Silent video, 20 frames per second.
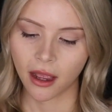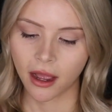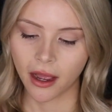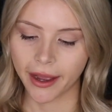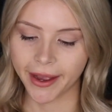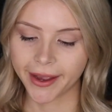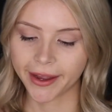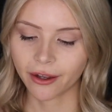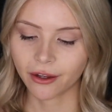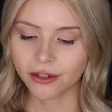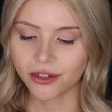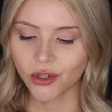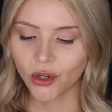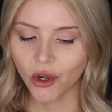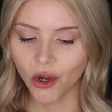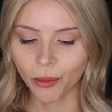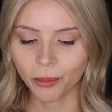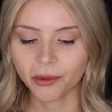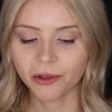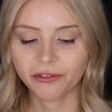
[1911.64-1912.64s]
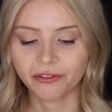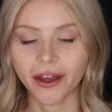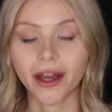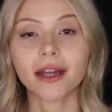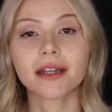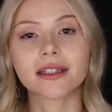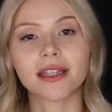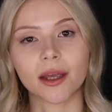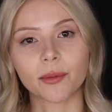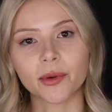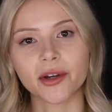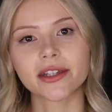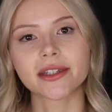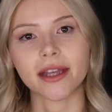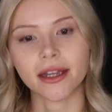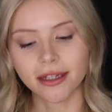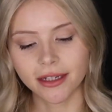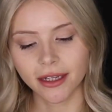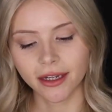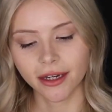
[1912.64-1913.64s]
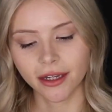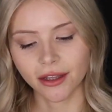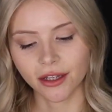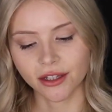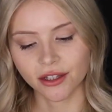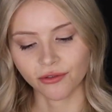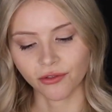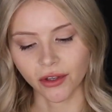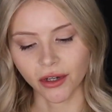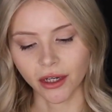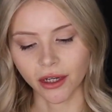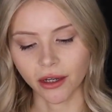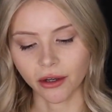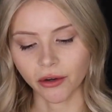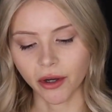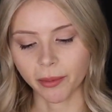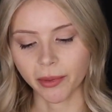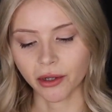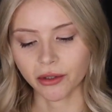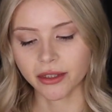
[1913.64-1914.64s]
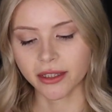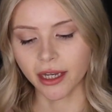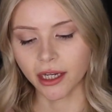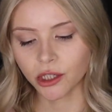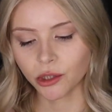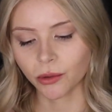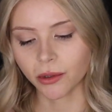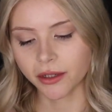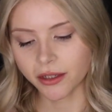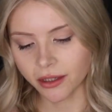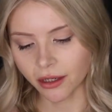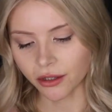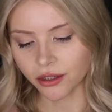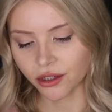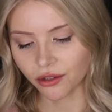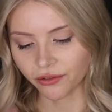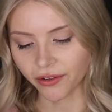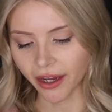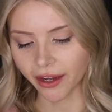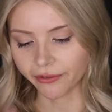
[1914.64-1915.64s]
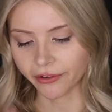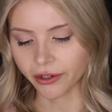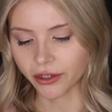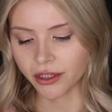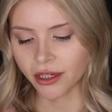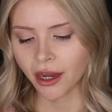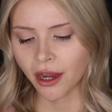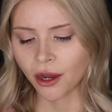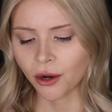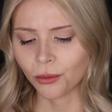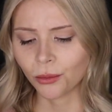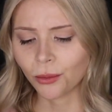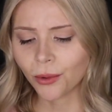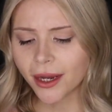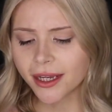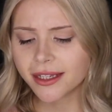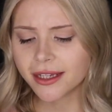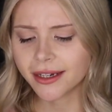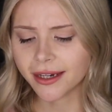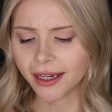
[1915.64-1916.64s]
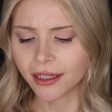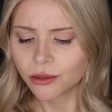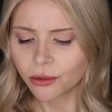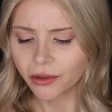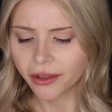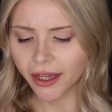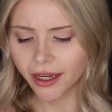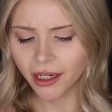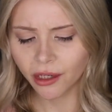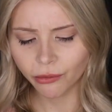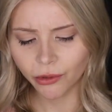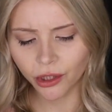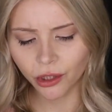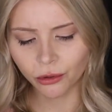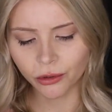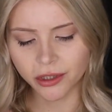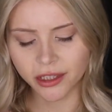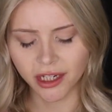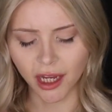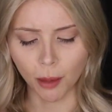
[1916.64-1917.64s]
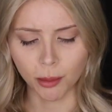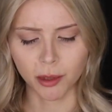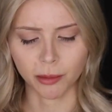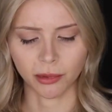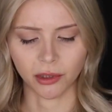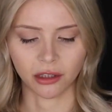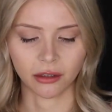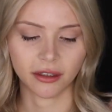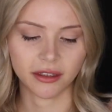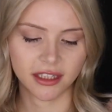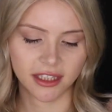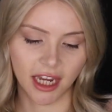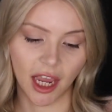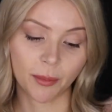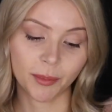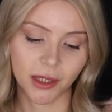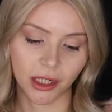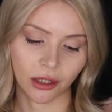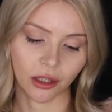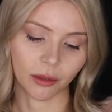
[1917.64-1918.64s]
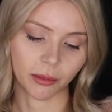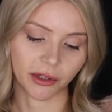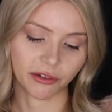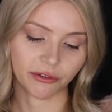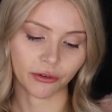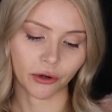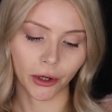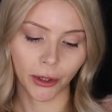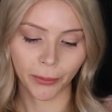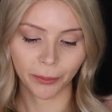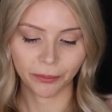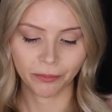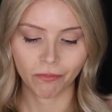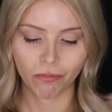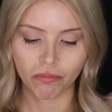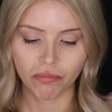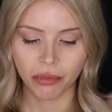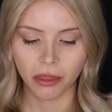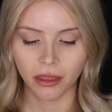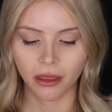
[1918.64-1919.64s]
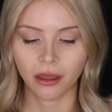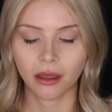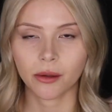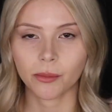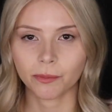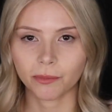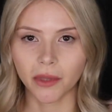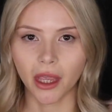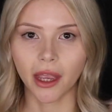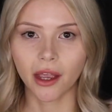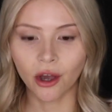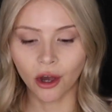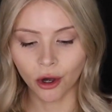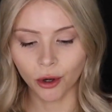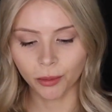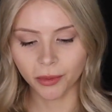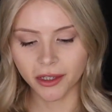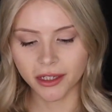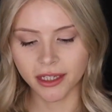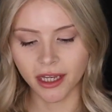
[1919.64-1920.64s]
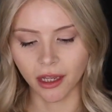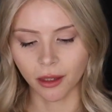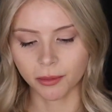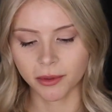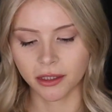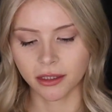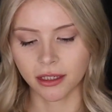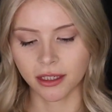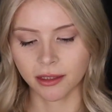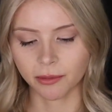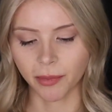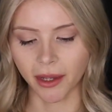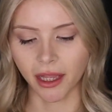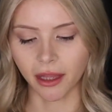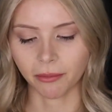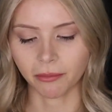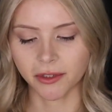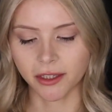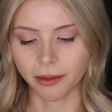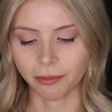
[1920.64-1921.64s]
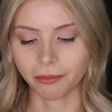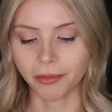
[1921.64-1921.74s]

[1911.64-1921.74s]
I also hope the facts I presented in this video about sexual assault survivors resonates with anyone who is skeptical before. I hope this helps dispel some